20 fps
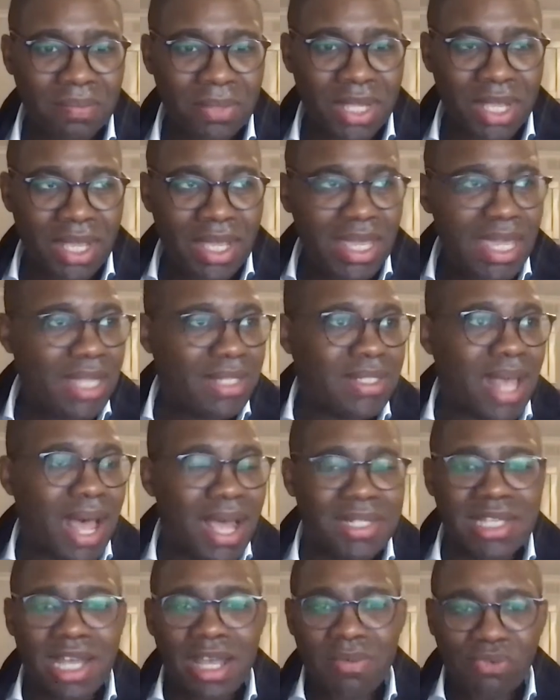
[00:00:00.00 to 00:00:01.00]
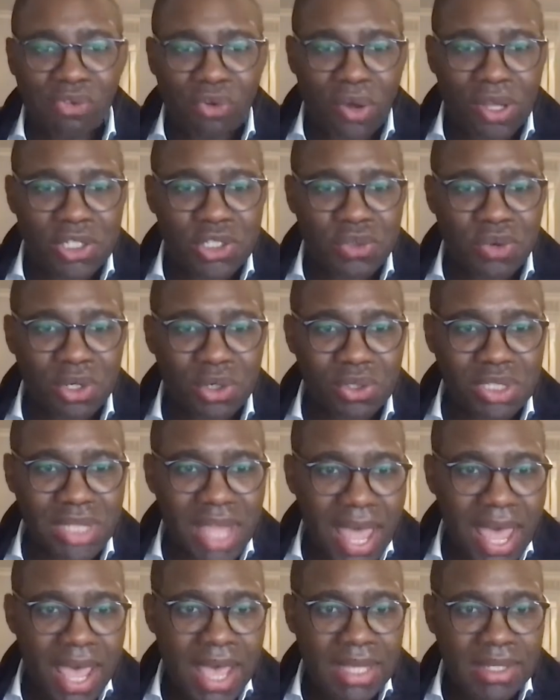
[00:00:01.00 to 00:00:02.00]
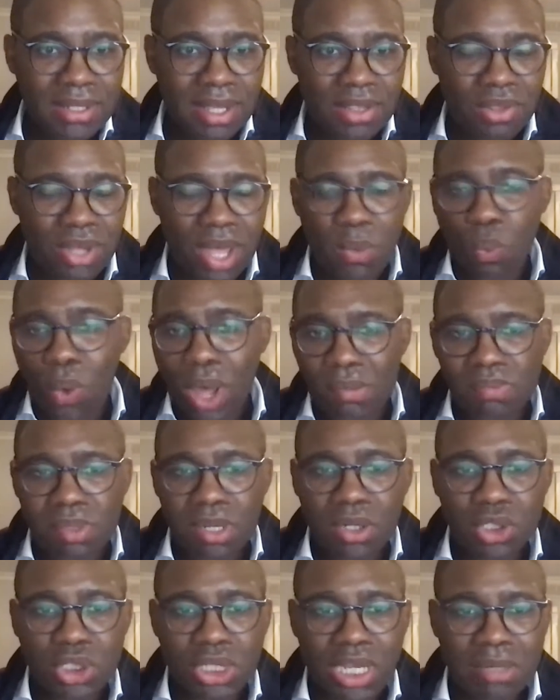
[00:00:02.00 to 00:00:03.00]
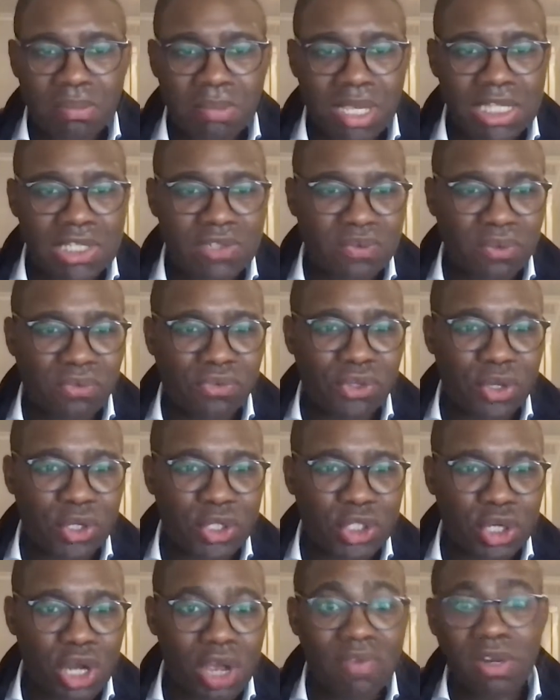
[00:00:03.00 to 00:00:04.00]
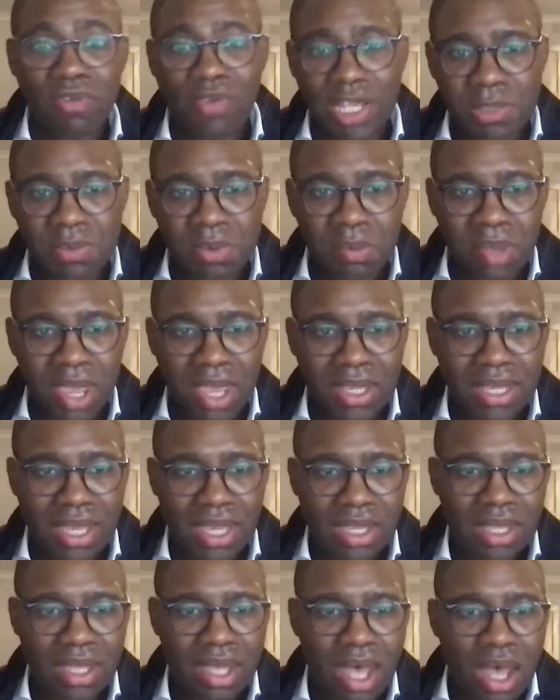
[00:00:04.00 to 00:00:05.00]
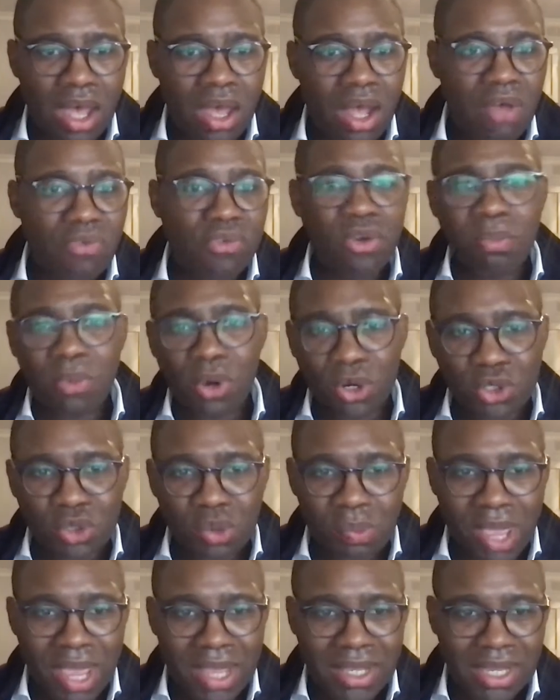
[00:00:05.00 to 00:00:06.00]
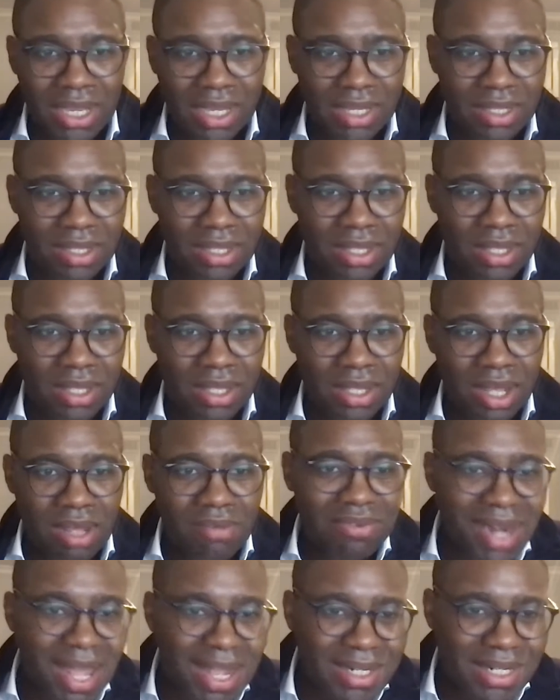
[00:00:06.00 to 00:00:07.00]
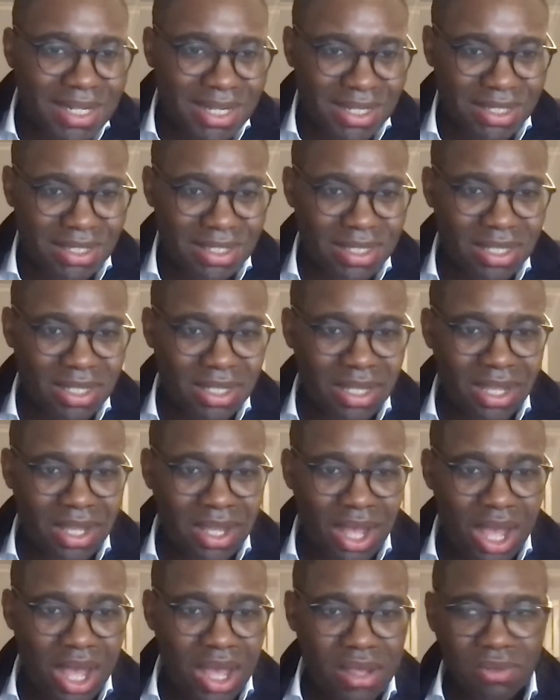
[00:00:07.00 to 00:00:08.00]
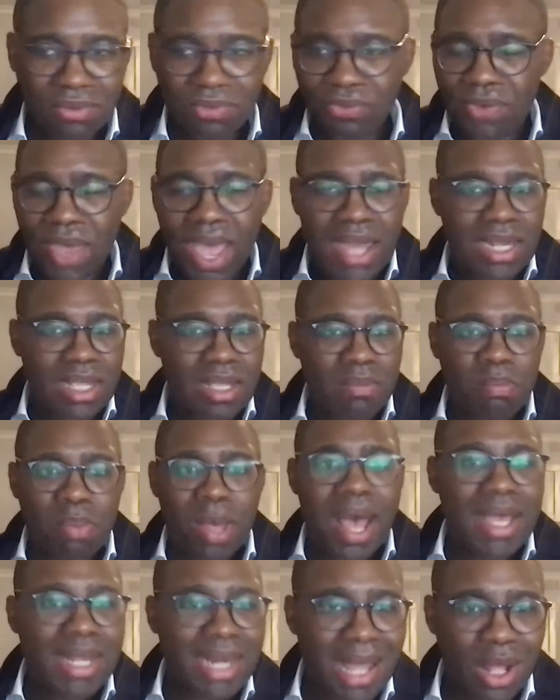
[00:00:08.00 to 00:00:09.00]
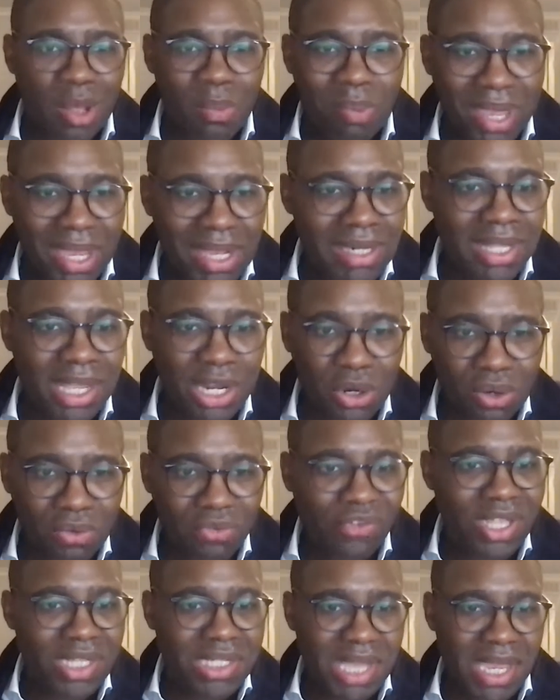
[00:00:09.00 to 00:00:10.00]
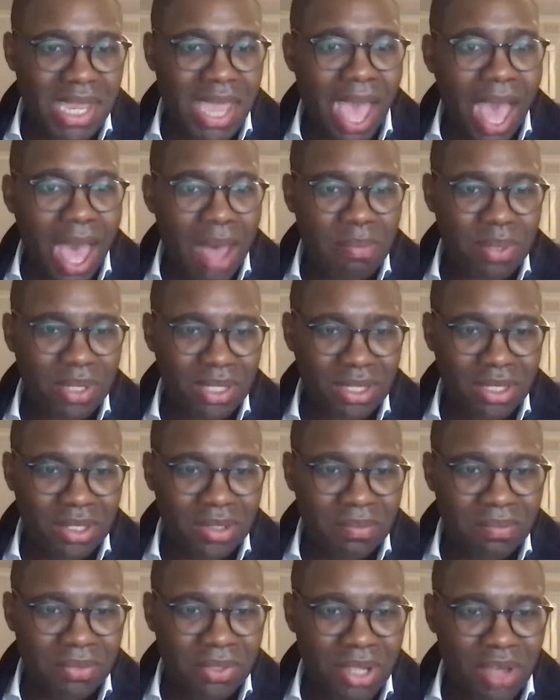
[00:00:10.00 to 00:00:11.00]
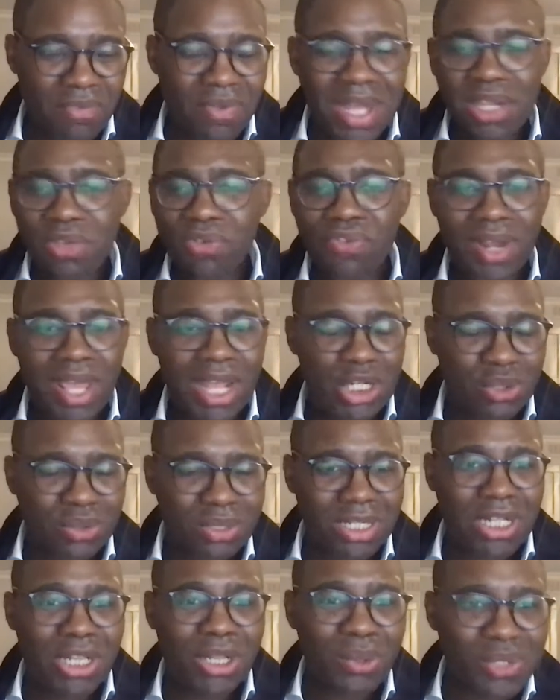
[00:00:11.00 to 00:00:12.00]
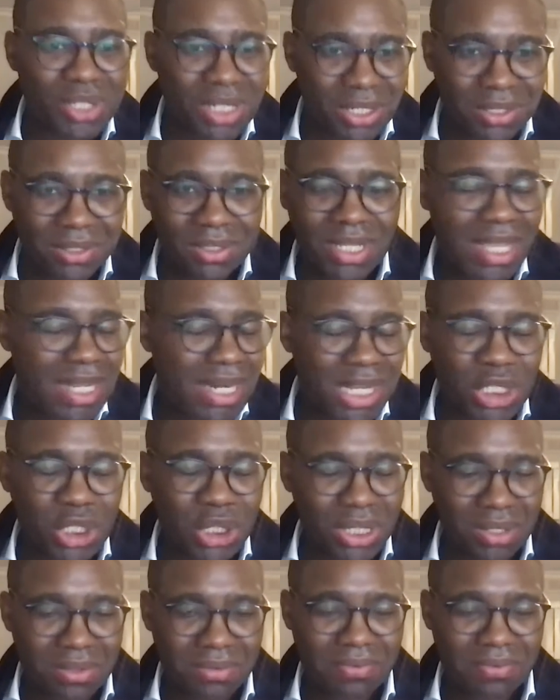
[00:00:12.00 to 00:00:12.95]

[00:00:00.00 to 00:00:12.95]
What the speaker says: It's high time for us to understand what blockchain means for the future of investment banking, of commercial banking, of lending, of any buy now, pay later fintech app, of any financial inclusion initiative,